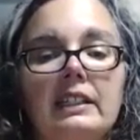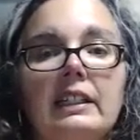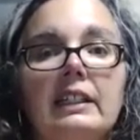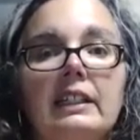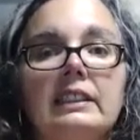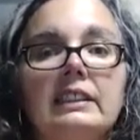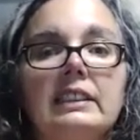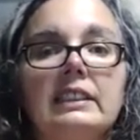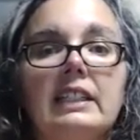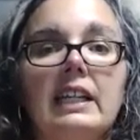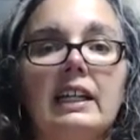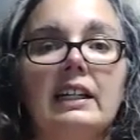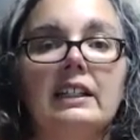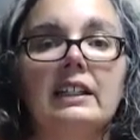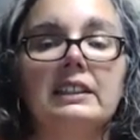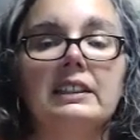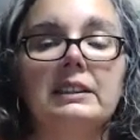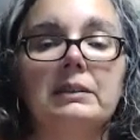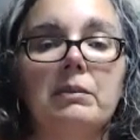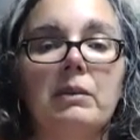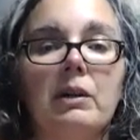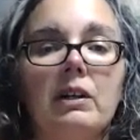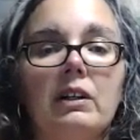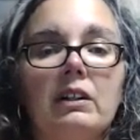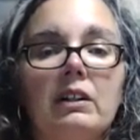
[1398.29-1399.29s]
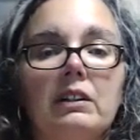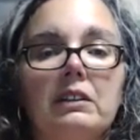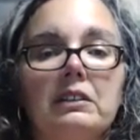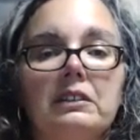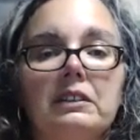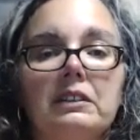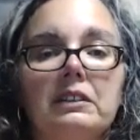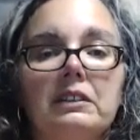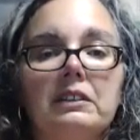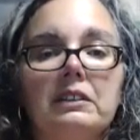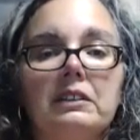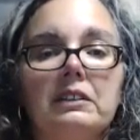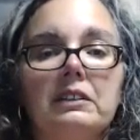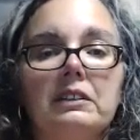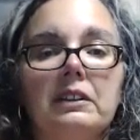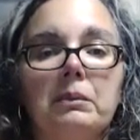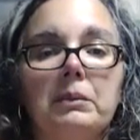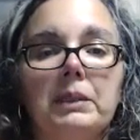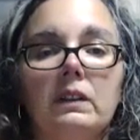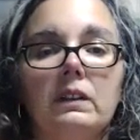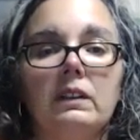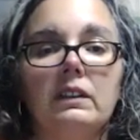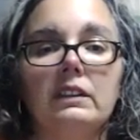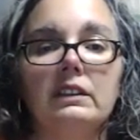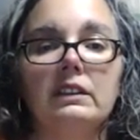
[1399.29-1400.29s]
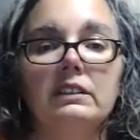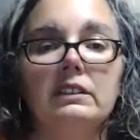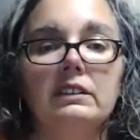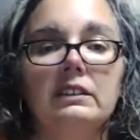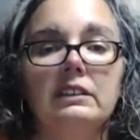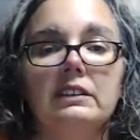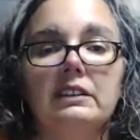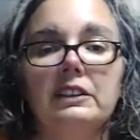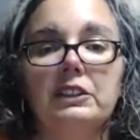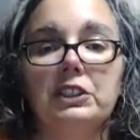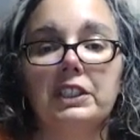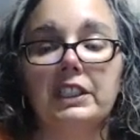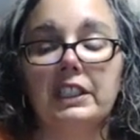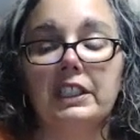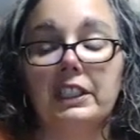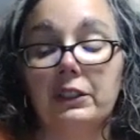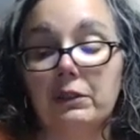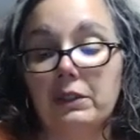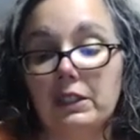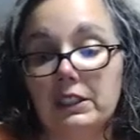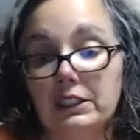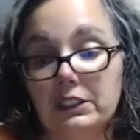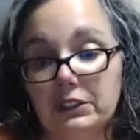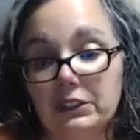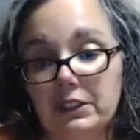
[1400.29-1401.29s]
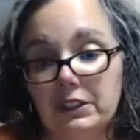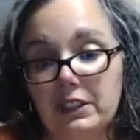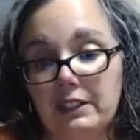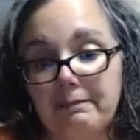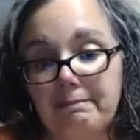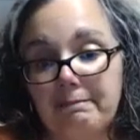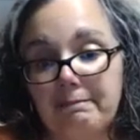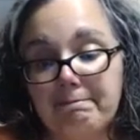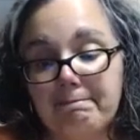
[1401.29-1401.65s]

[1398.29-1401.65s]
It's not a small little meal that you get at a restaurant.